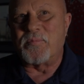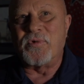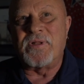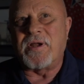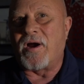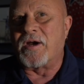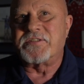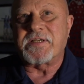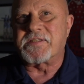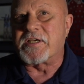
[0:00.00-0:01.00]
Really,
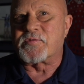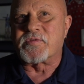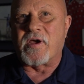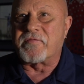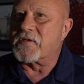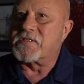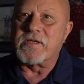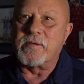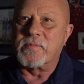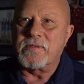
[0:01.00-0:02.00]
our success was off the
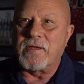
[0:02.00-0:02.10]
team.